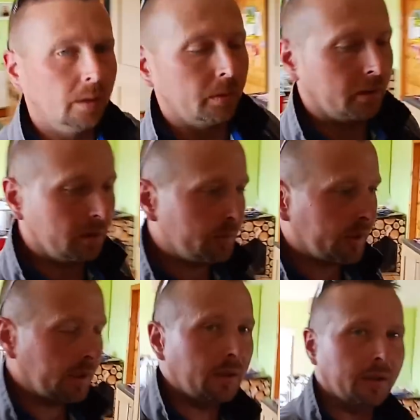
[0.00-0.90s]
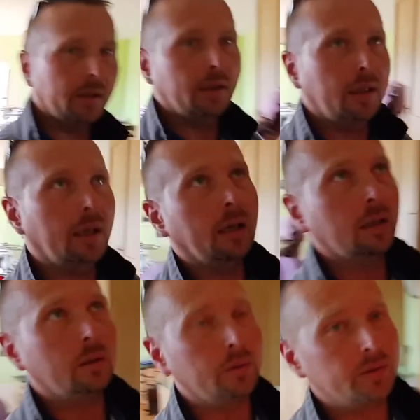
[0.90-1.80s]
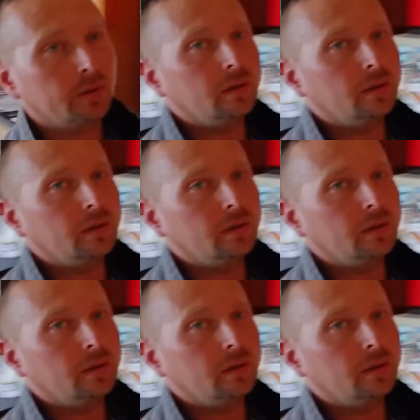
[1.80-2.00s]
It comes in and goes